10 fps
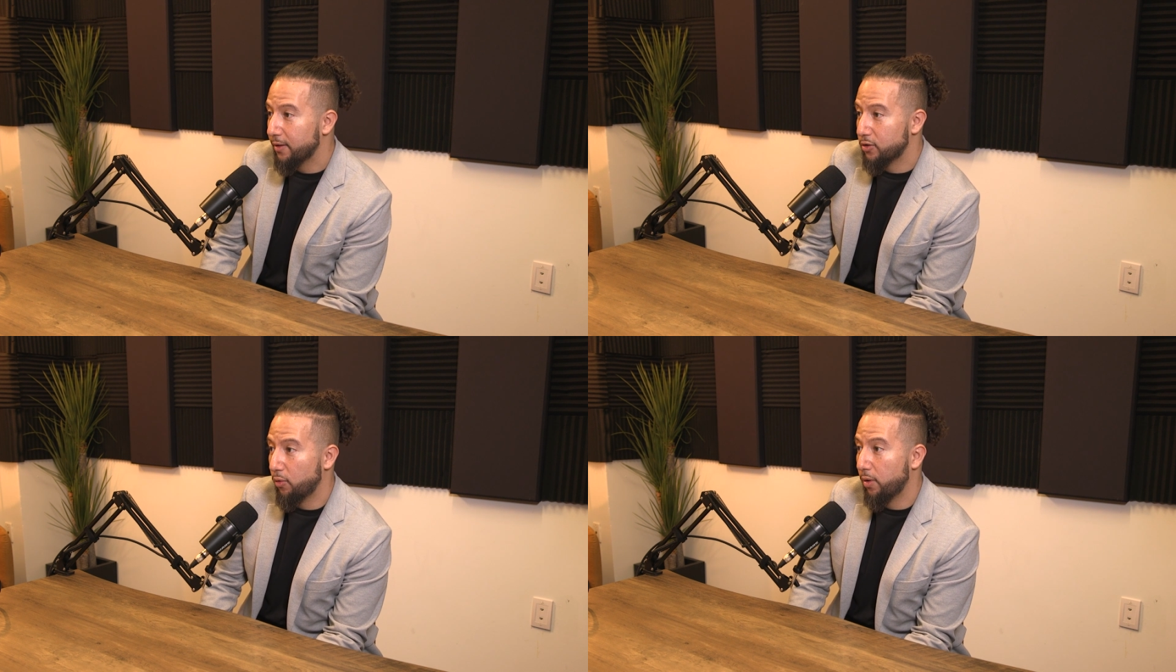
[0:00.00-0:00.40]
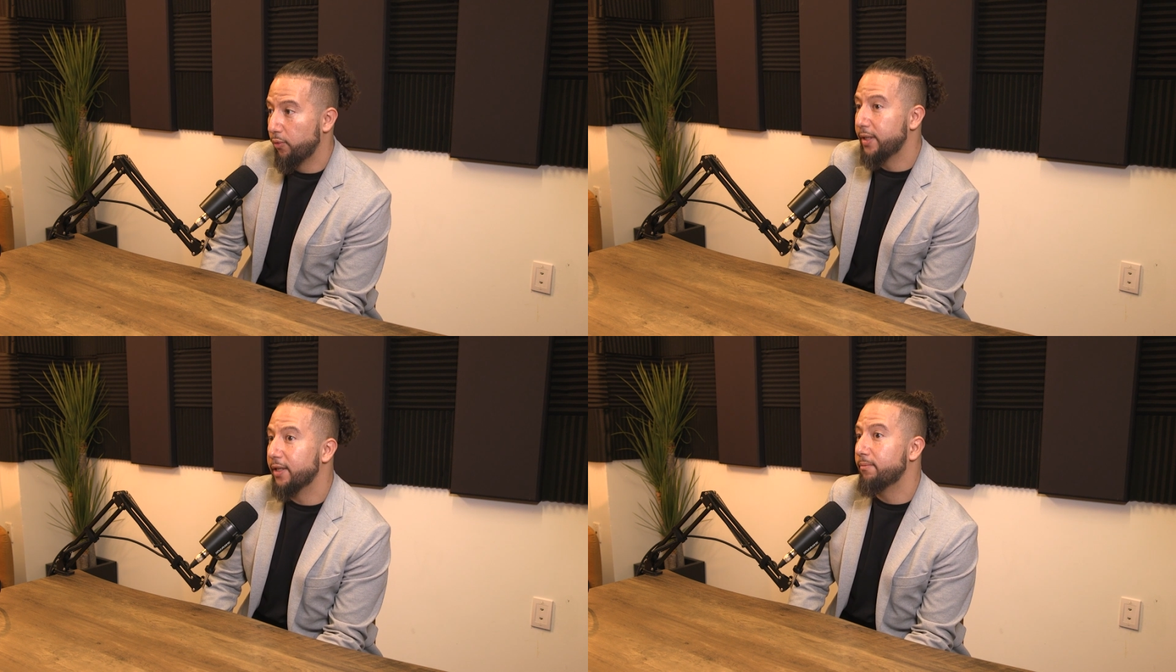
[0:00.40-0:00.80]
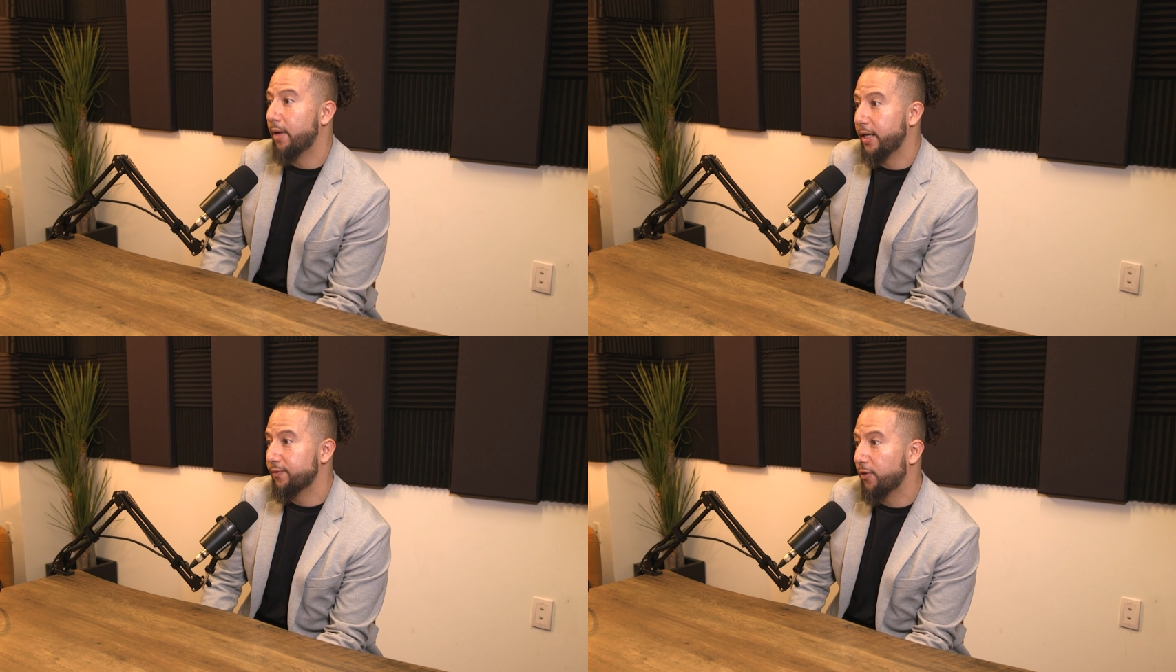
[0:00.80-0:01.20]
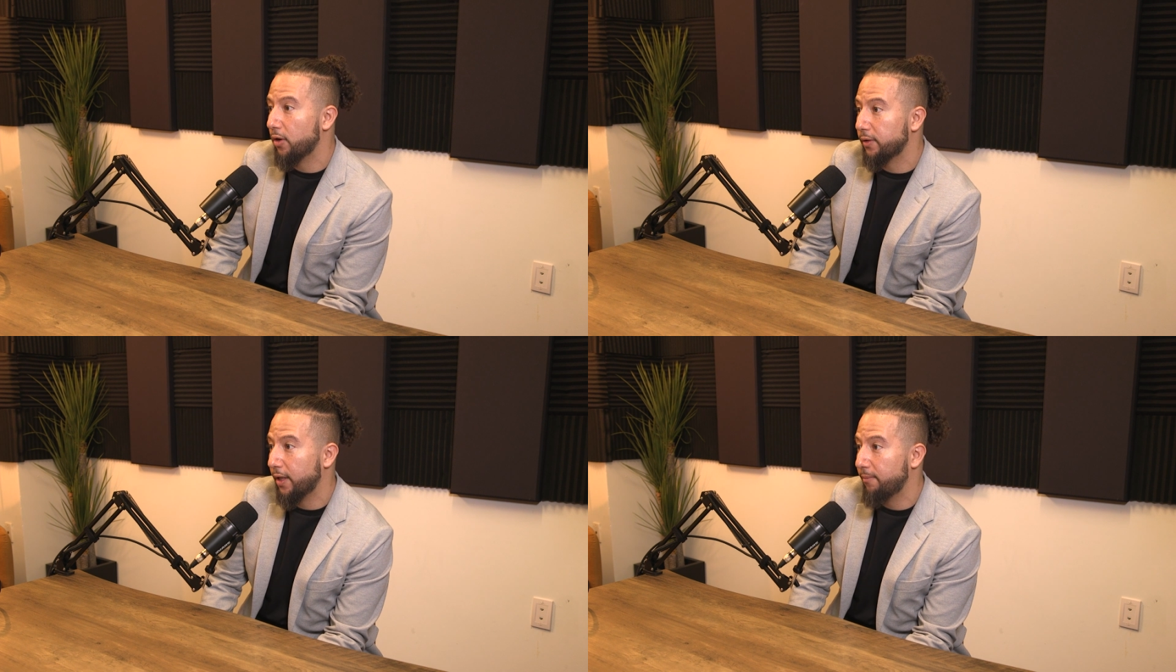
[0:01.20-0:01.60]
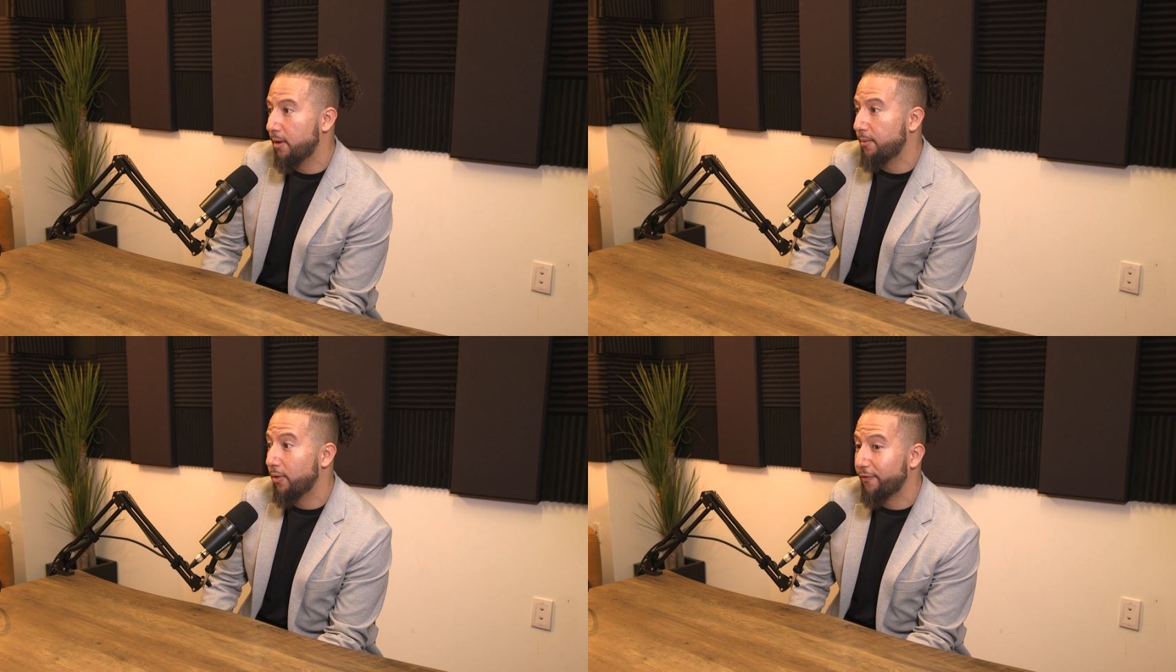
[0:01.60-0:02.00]
So when we did Mais Vault and
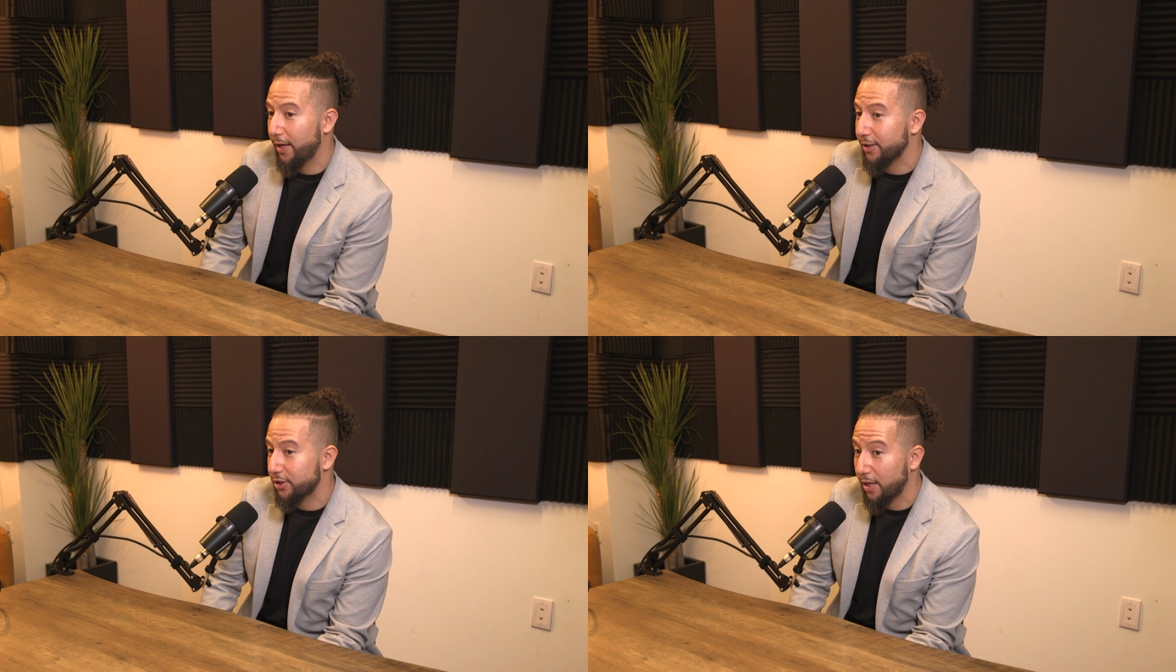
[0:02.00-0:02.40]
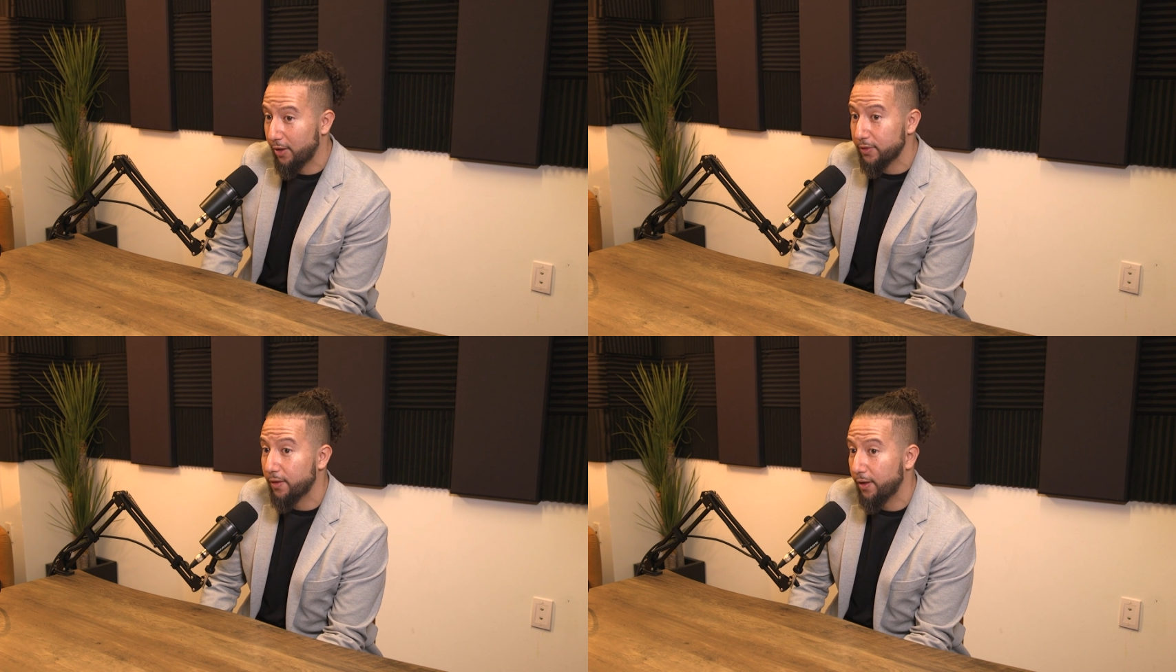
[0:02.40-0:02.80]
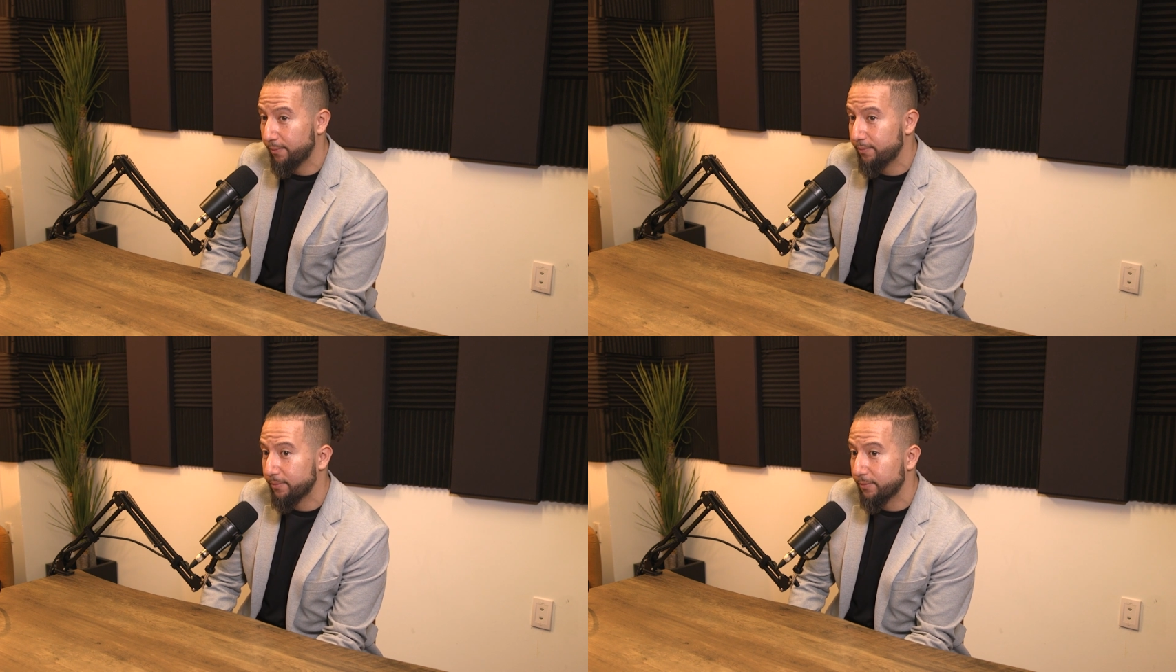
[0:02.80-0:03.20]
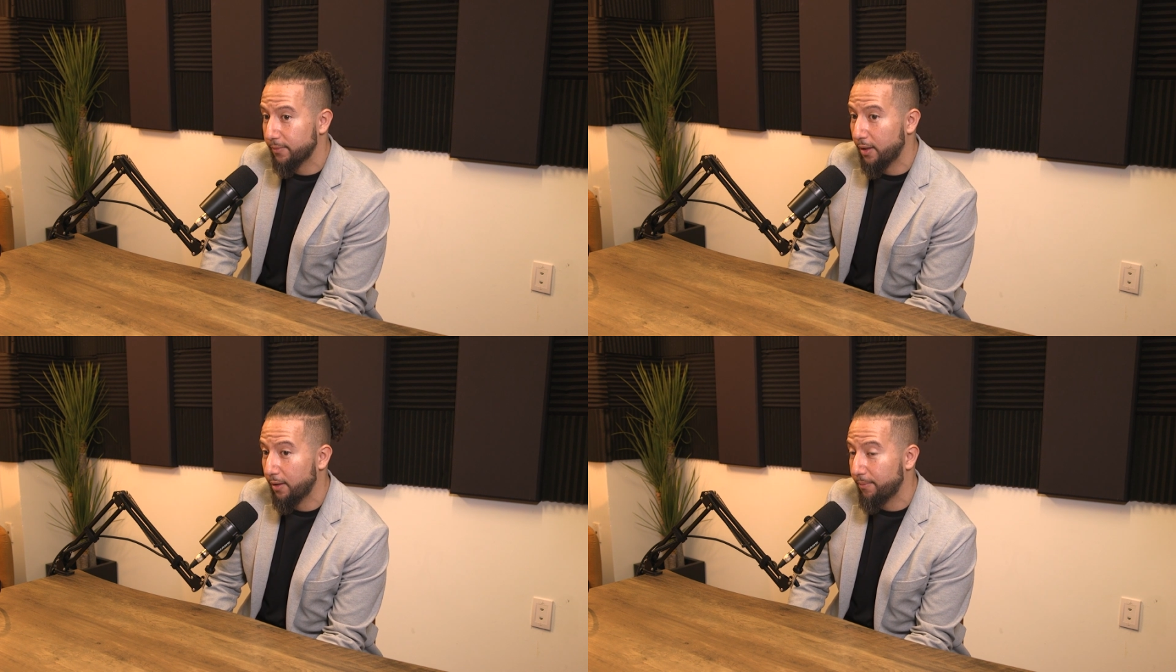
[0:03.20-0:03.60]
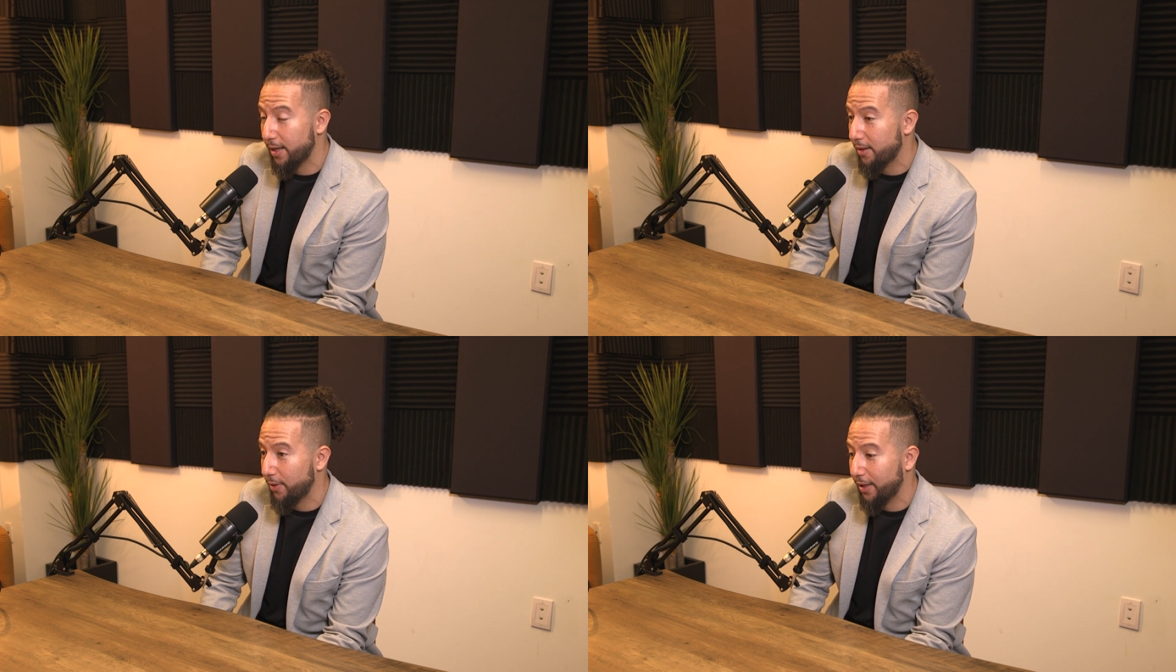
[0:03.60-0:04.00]
Mama Wafat, shout out to them,
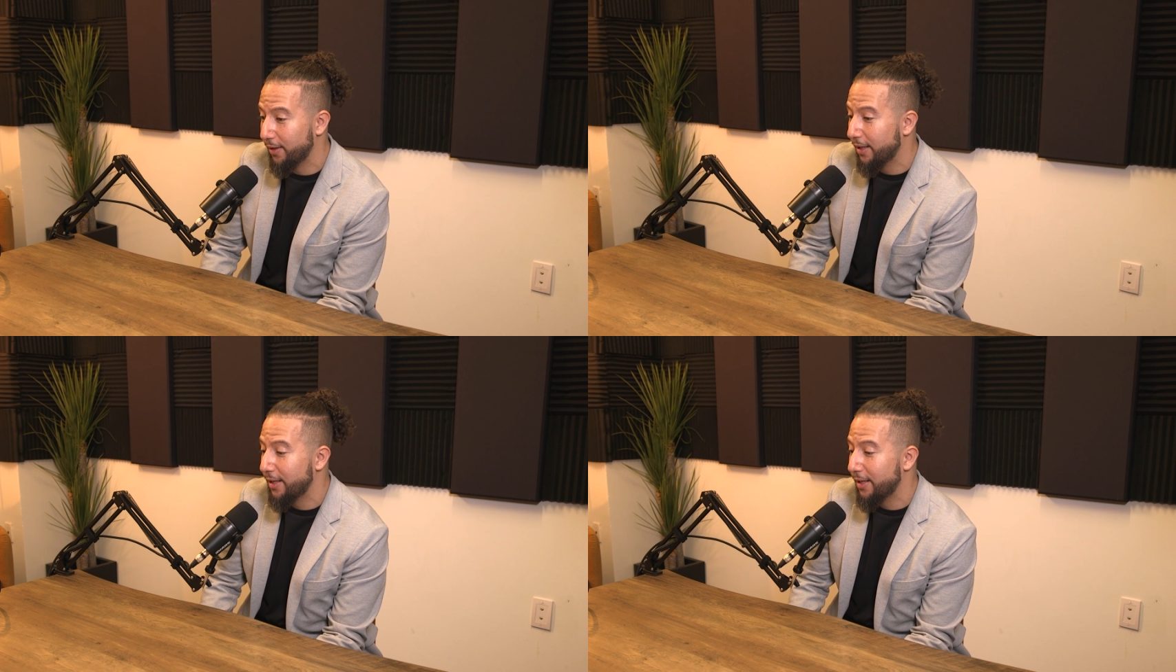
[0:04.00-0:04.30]
by the way.